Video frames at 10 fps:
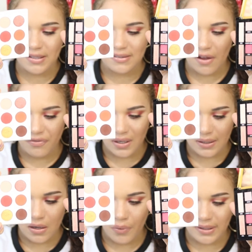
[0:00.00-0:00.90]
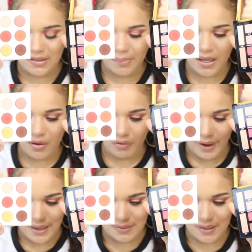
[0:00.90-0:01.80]
It's definitely going to be the
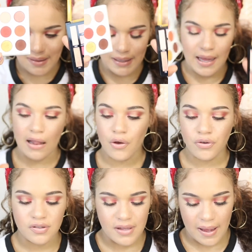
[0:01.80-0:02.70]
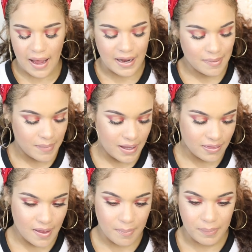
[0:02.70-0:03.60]
reds and the yellows that kind of
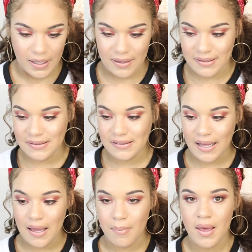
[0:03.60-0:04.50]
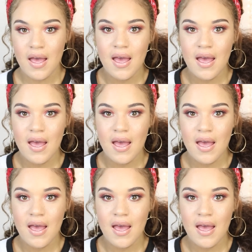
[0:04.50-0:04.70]
make them be in the same